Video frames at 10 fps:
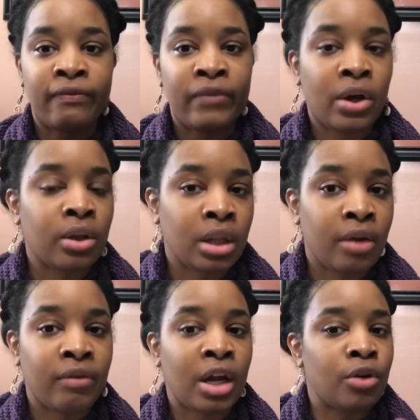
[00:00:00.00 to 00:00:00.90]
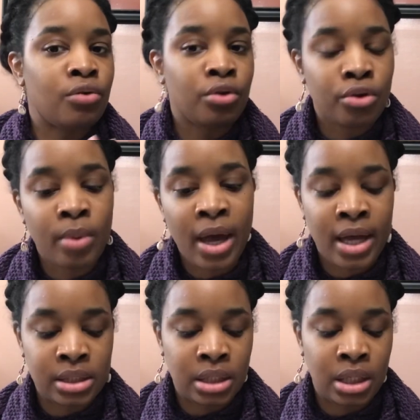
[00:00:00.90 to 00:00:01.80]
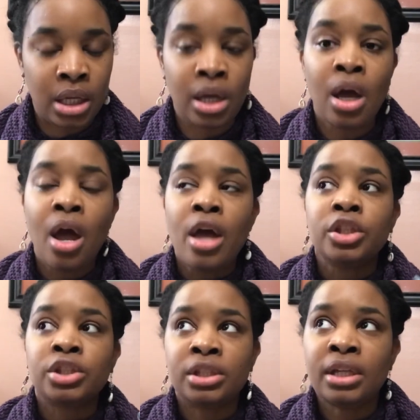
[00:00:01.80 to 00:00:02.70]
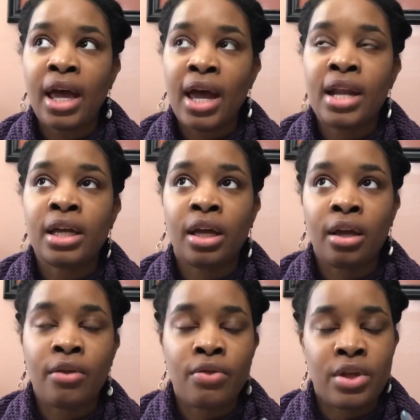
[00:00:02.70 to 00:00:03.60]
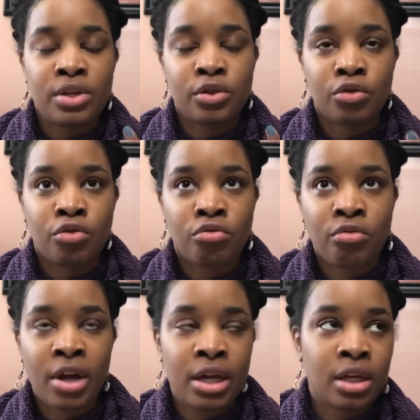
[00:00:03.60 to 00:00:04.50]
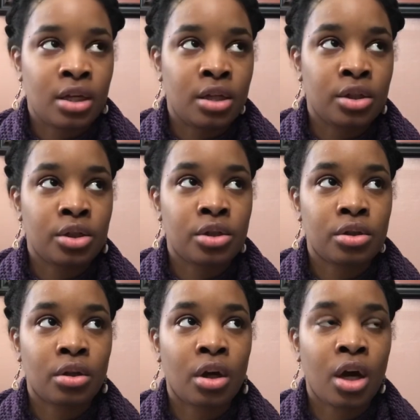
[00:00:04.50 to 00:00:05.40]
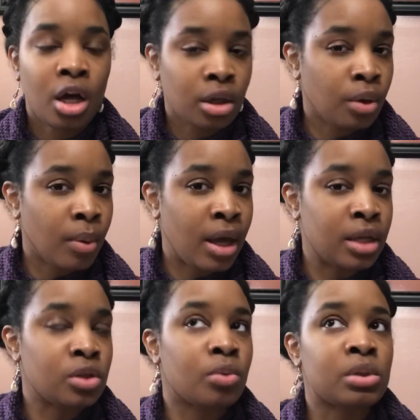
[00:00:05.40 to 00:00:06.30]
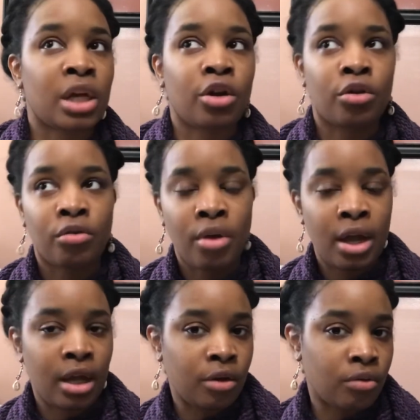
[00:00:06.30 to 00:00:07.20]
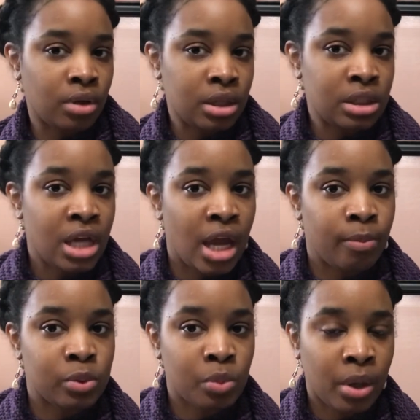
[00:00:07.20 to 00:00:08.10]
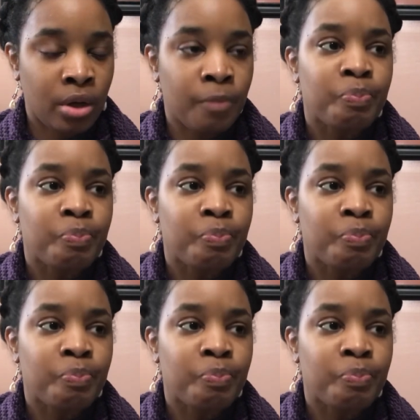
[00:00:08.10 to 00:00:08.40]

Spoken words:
fell in love, and I knew I had to knit it. She had it in this grayish colorway, so it was like a gray and green type sweater.